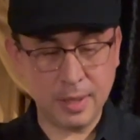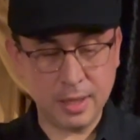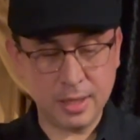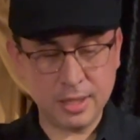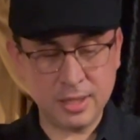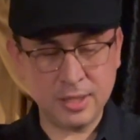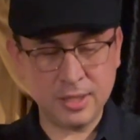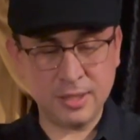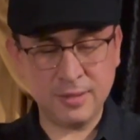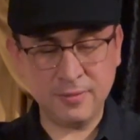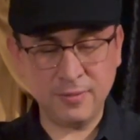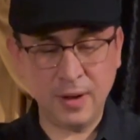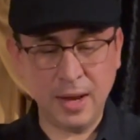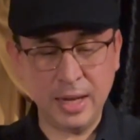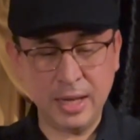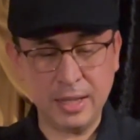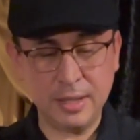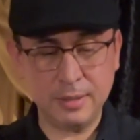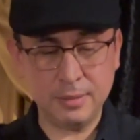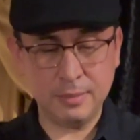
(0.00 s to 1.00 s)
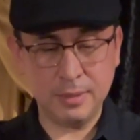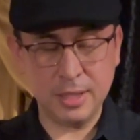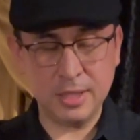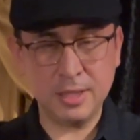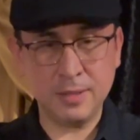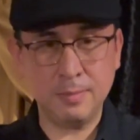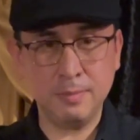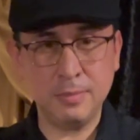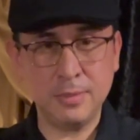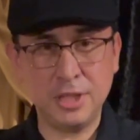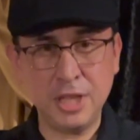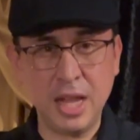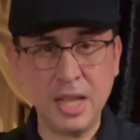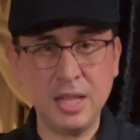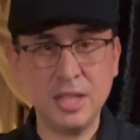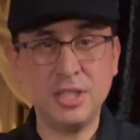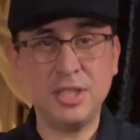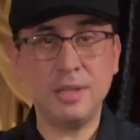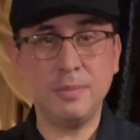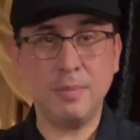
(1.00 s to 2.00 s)
it's
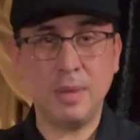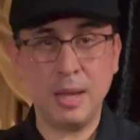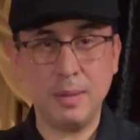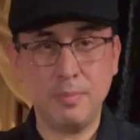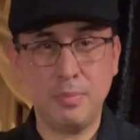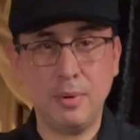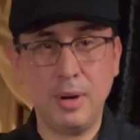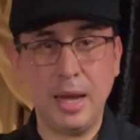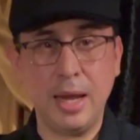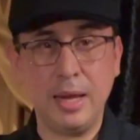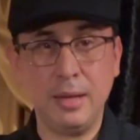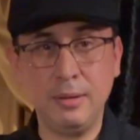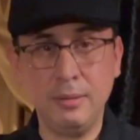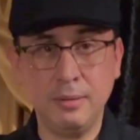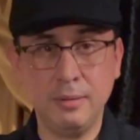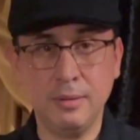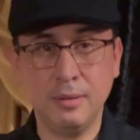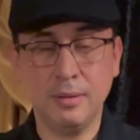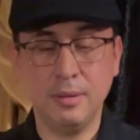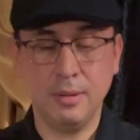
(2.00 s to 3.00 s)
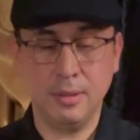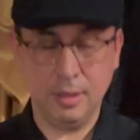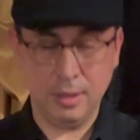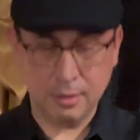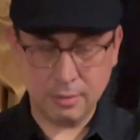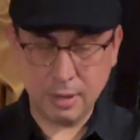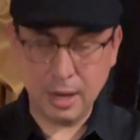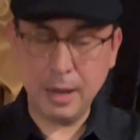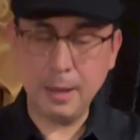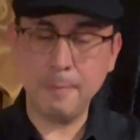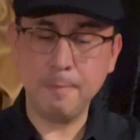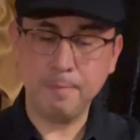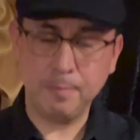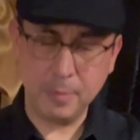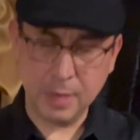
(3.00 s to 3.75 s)
challenging my brain, right?